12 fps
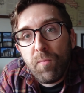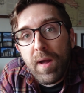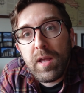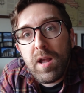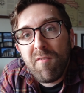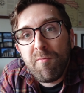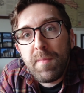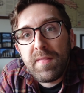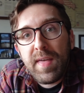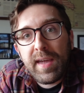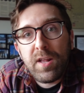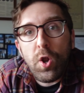ran government
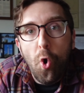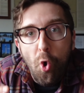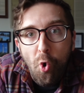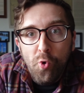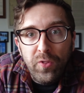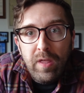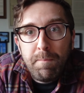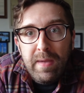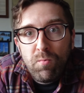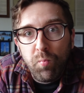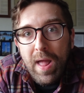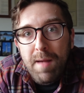that could only
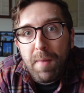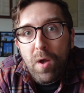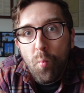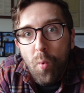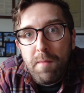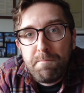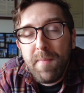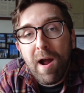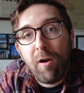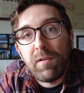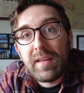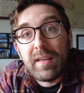be ran by one
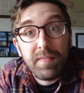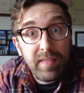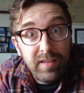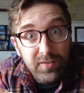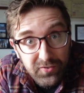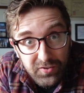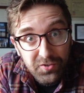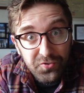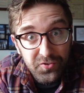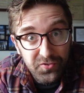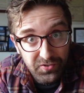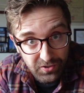party, the
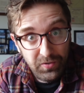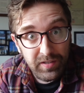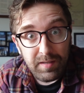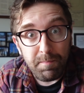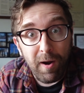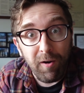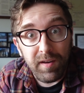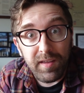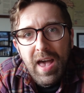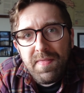Socialist Unity Party.